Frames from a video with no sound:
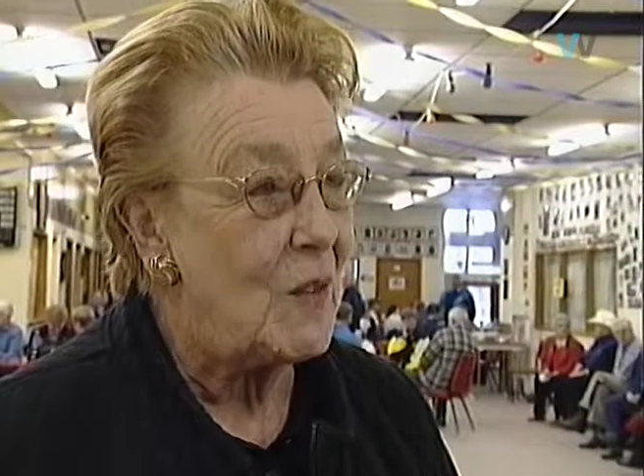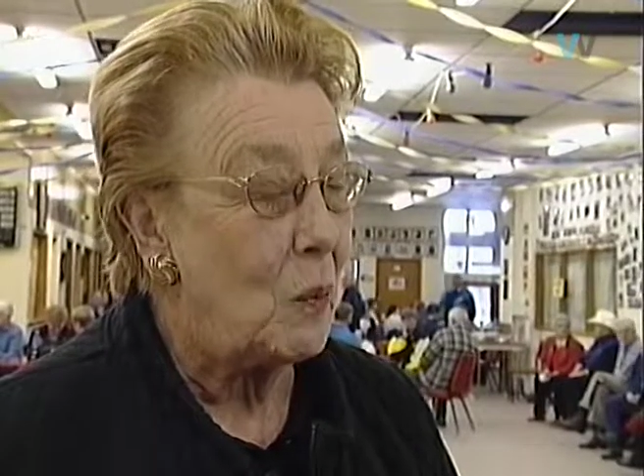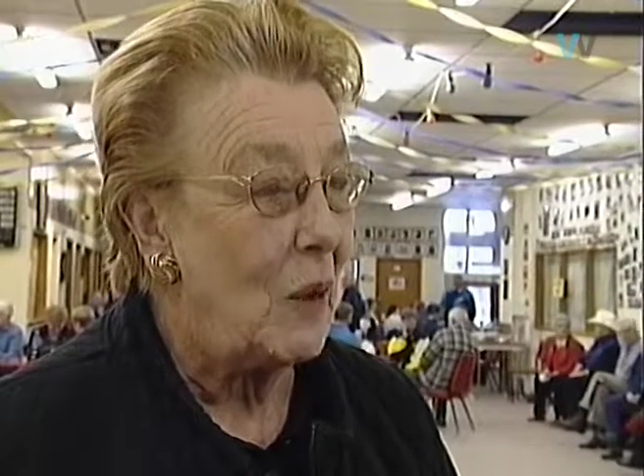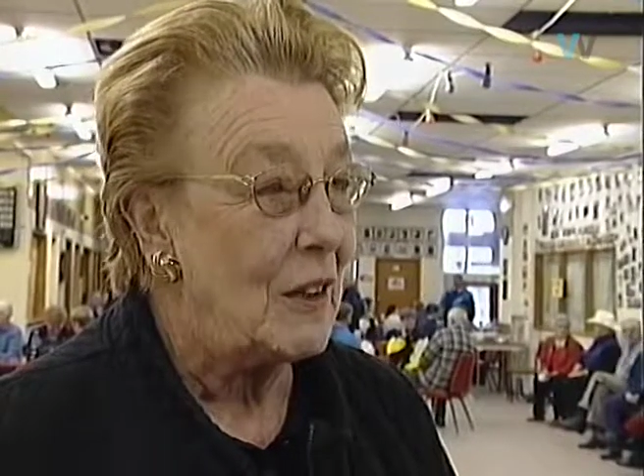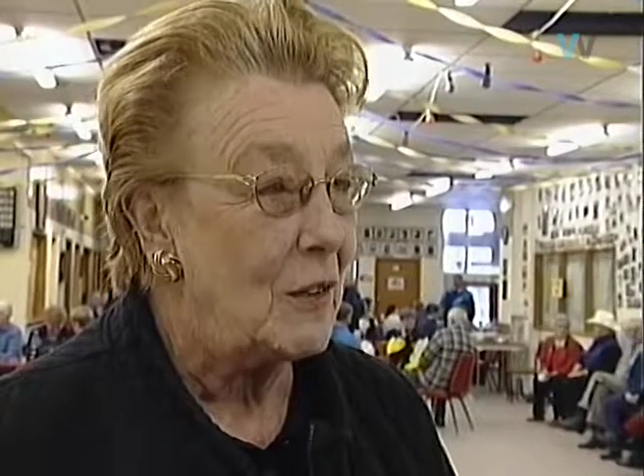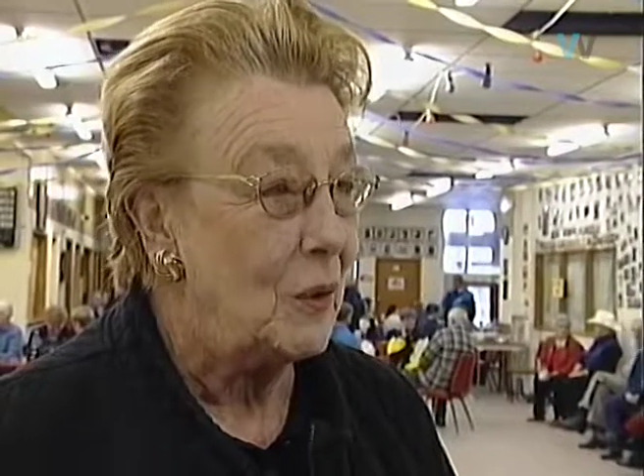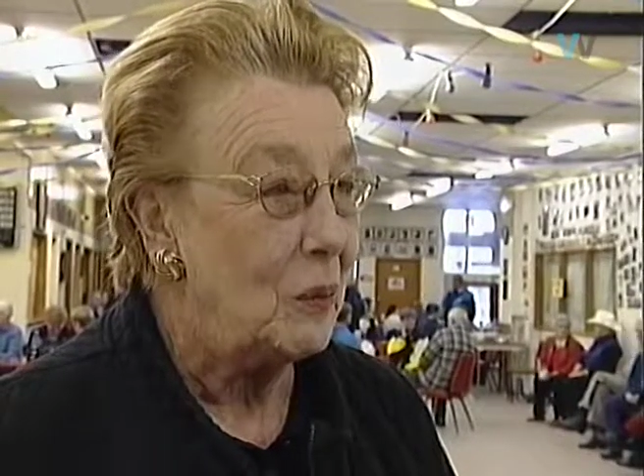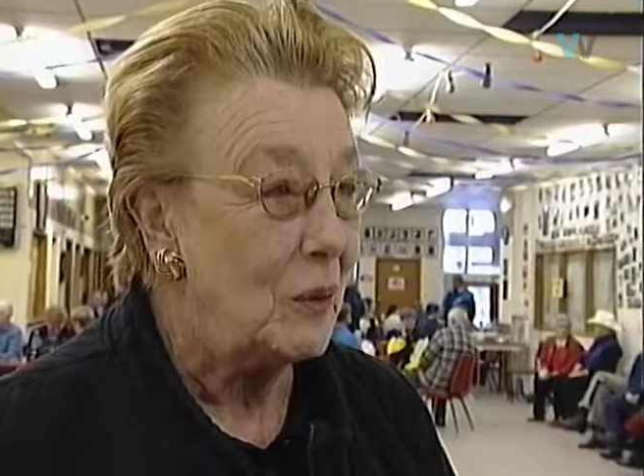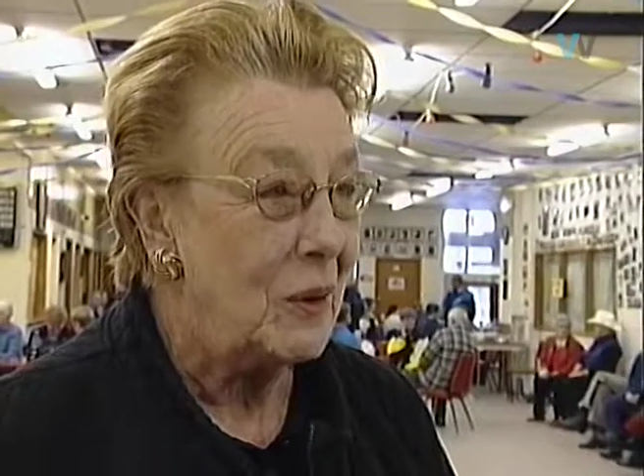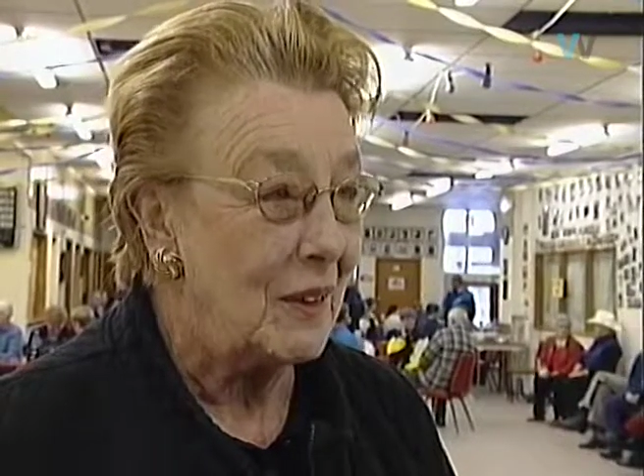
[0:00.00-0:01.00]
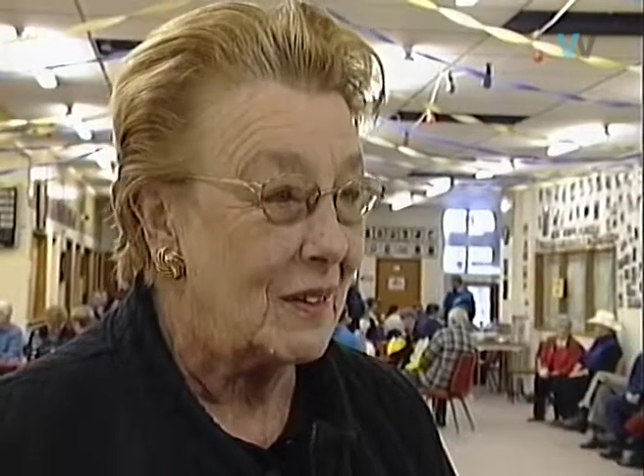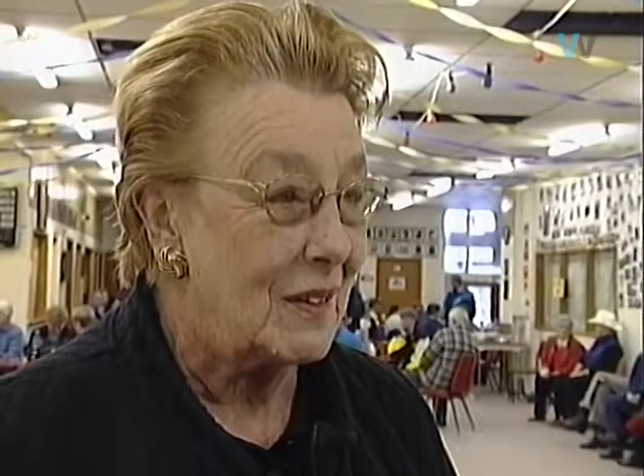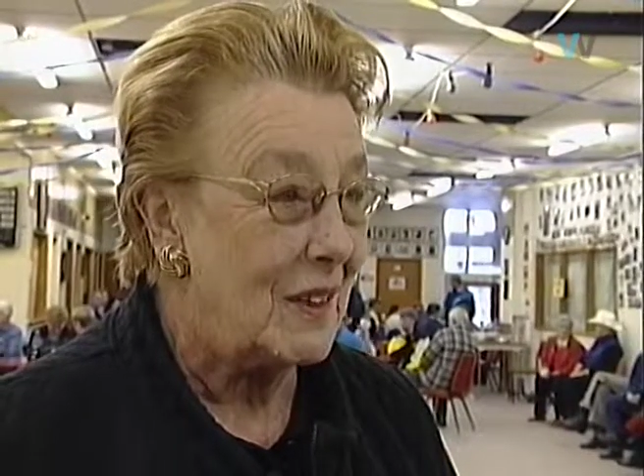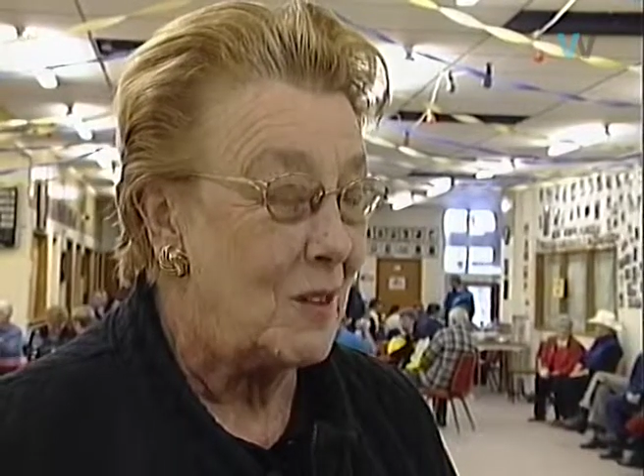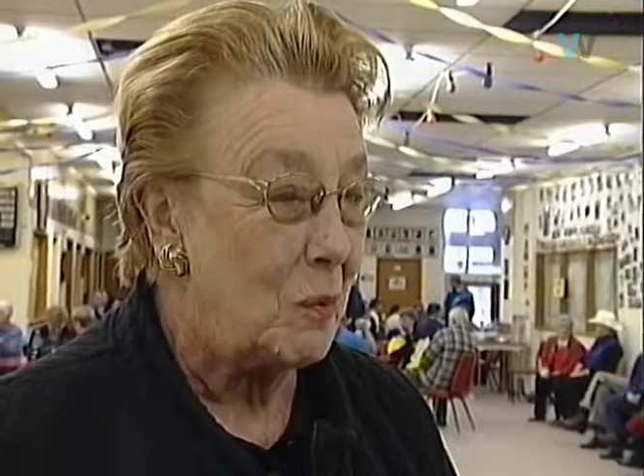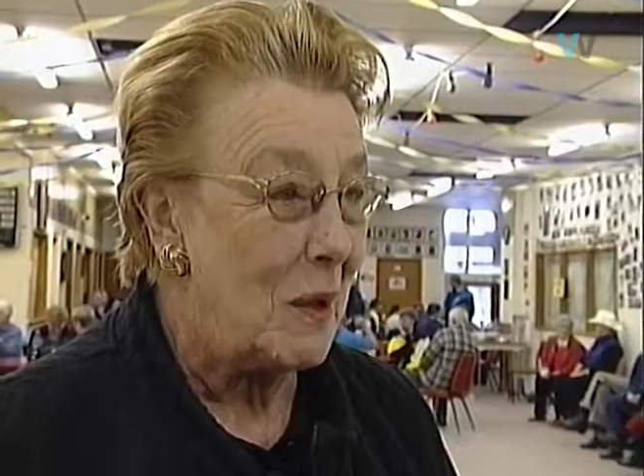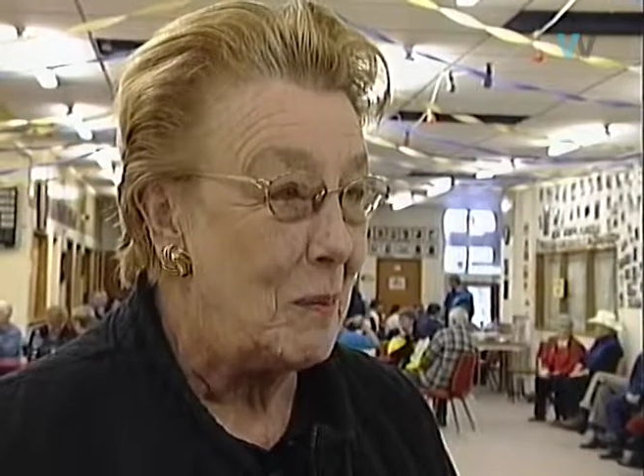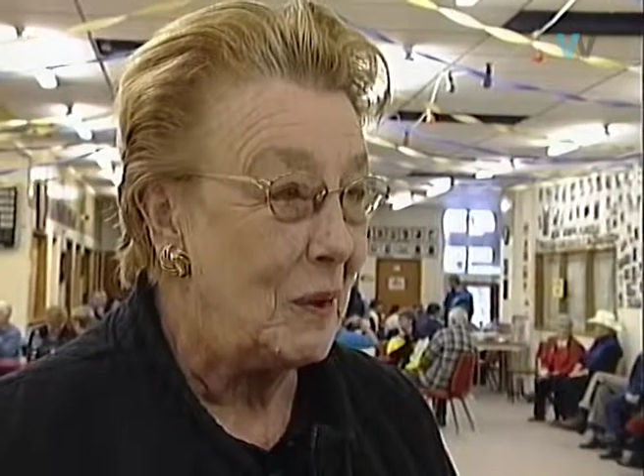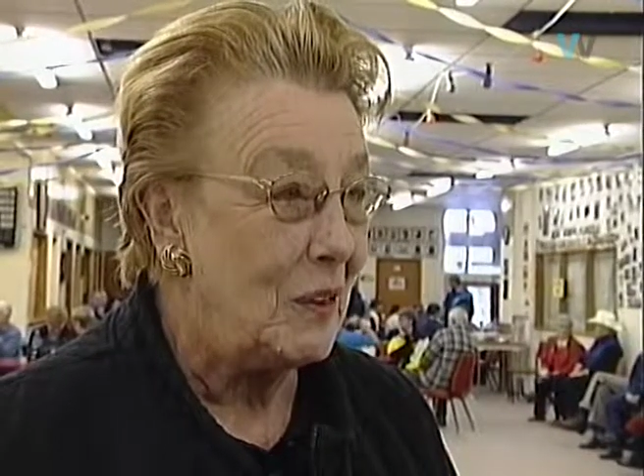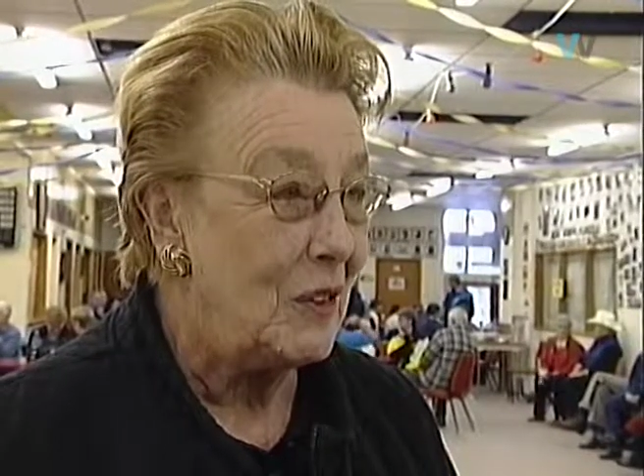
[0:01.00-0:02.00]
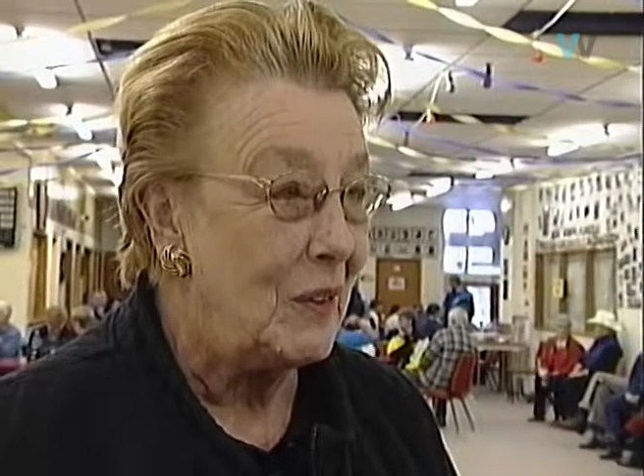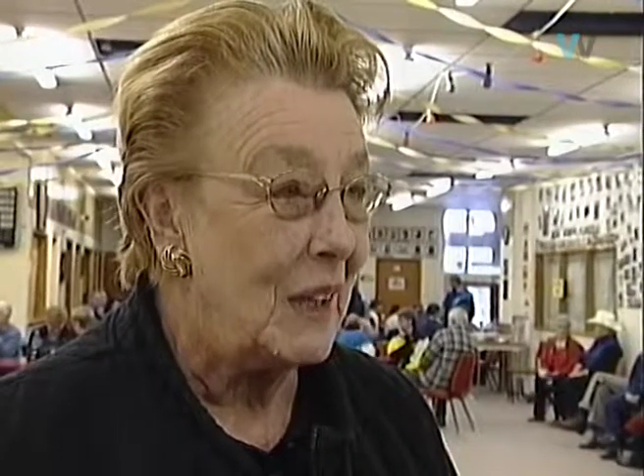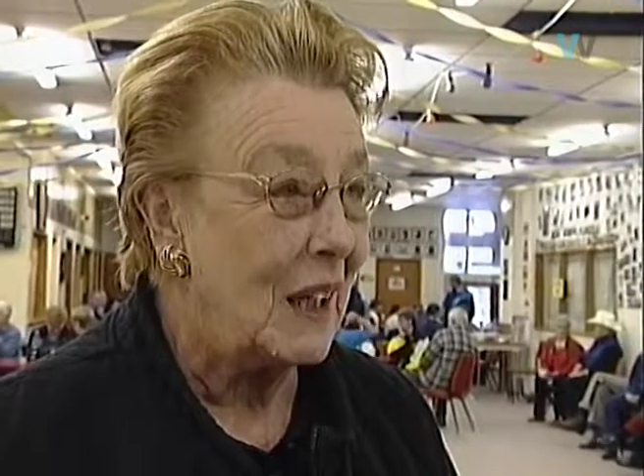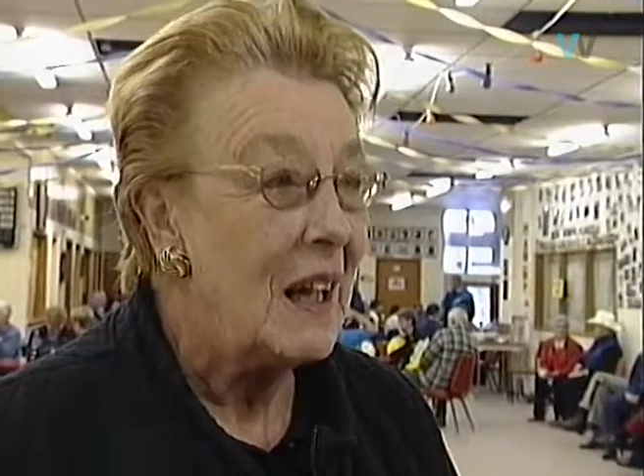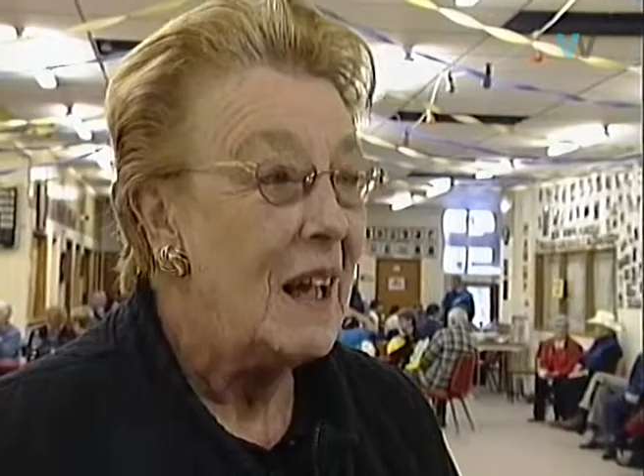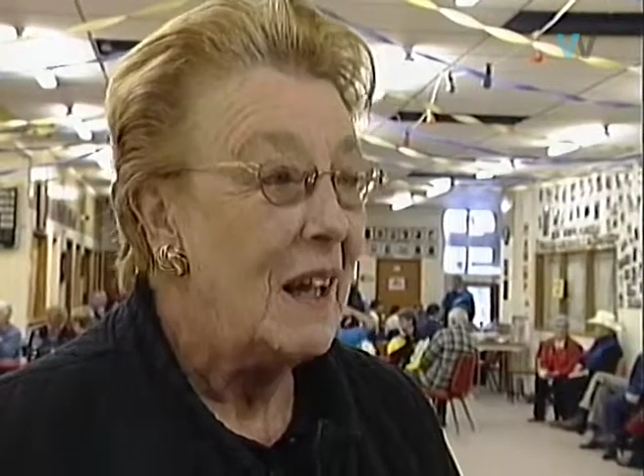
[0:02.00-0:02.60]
the wonderful work that these people are doing,